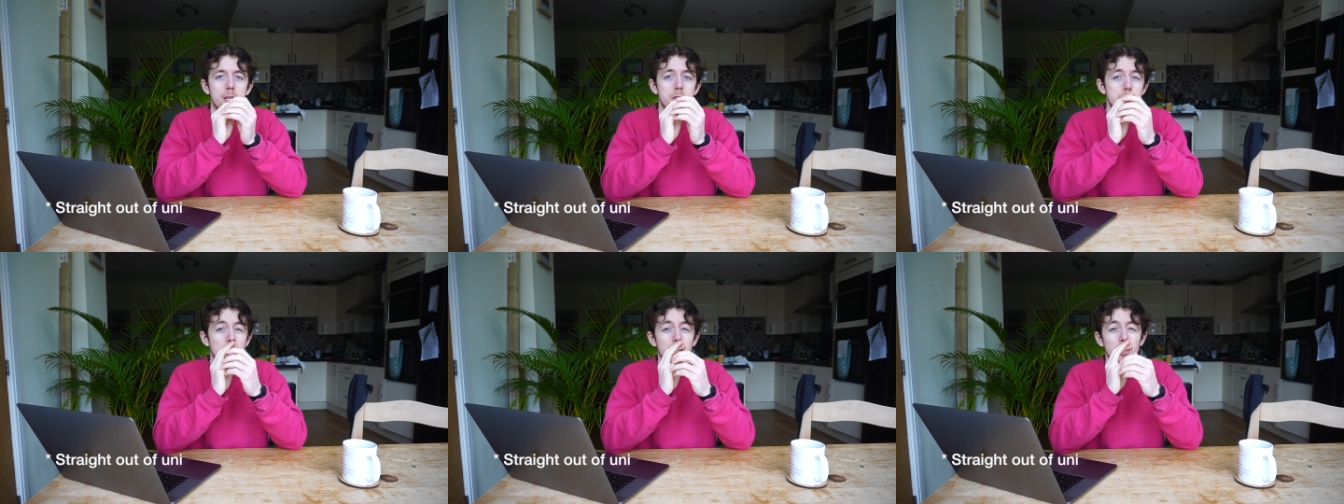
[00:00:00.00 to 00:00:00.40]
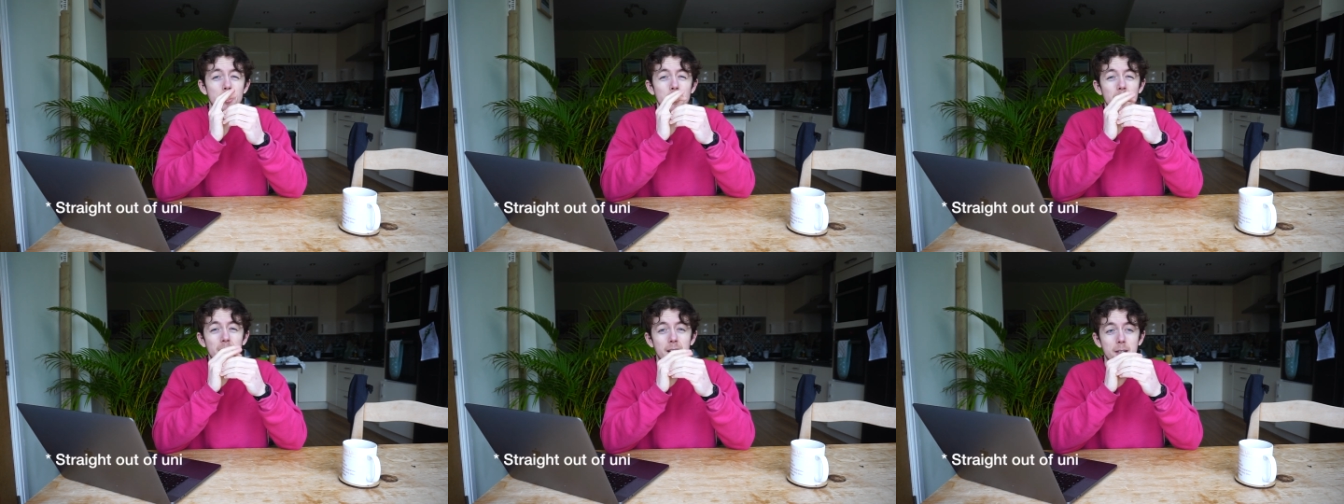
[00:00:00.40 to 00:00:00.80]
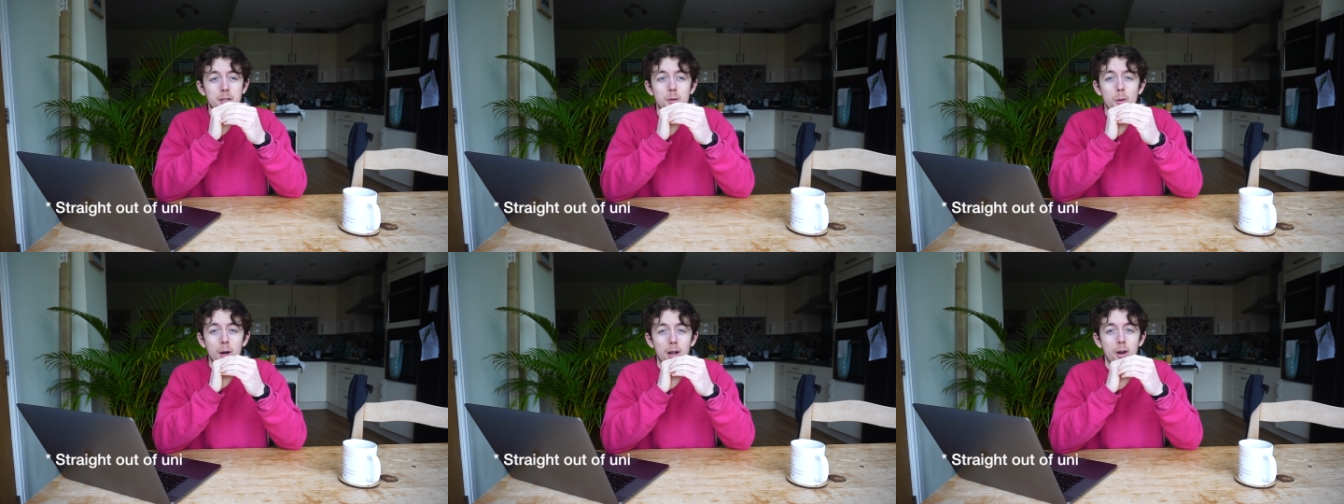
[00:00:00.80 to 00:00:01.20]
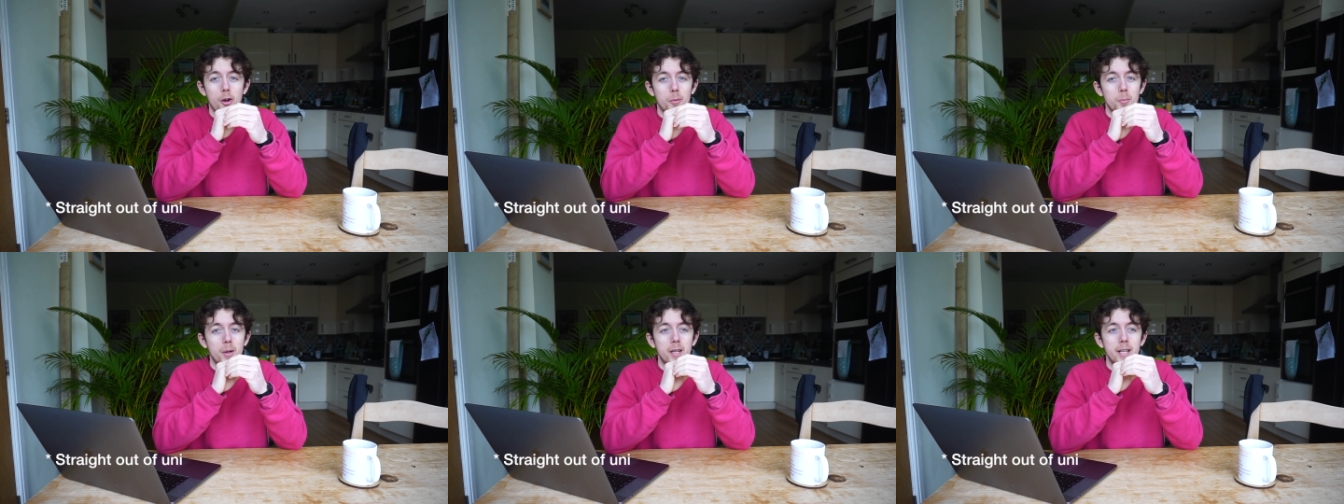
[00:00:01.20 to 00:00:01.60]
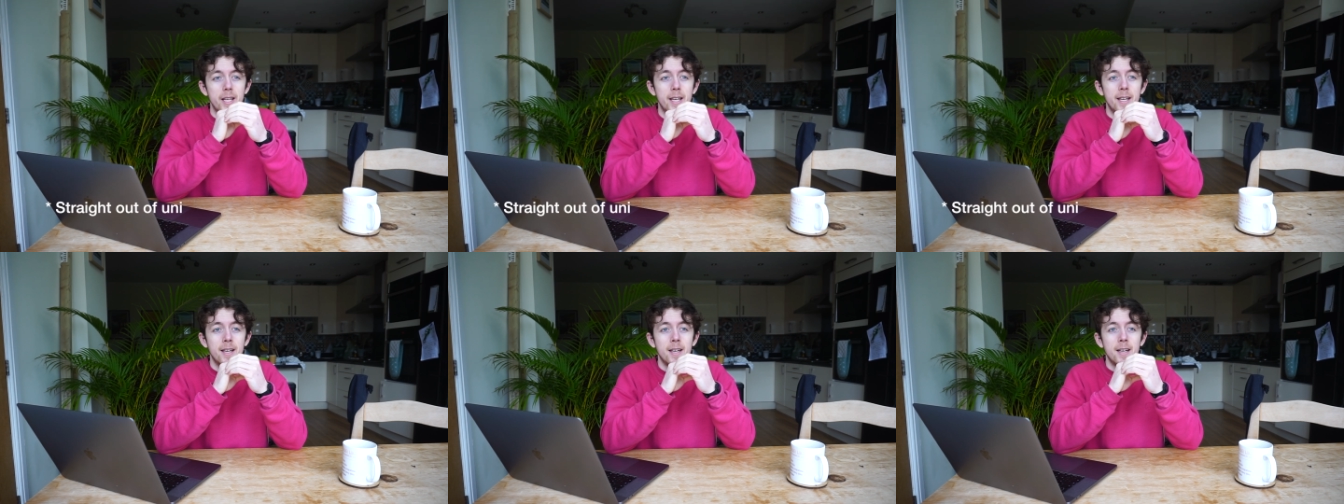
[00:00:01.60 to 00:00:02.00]
Straight out of uni, that's quite a lot of
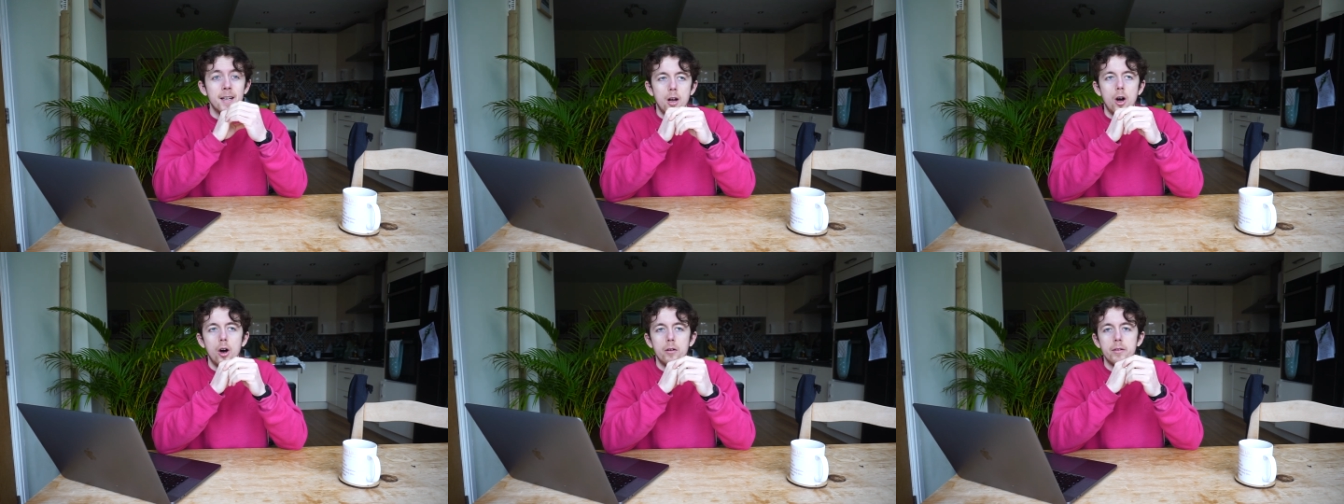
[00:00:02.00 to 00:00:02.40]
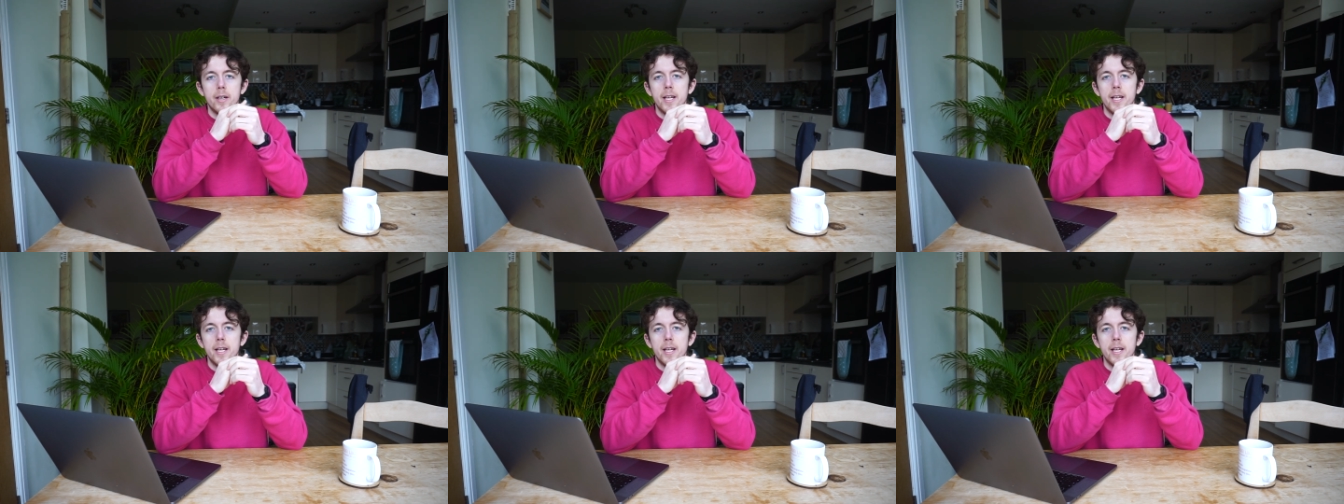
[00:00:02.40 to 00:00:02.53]
money. Over